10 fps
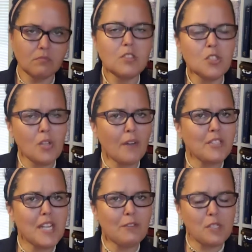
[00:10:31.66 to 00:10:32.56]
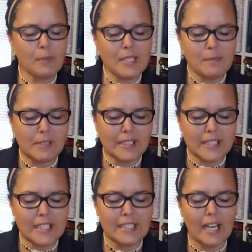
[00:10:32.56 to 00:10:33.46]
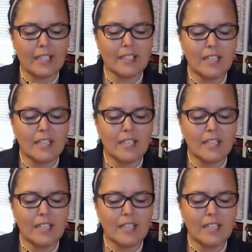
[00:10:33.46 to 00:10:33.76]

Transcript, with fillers: So you have to take responsibility in that.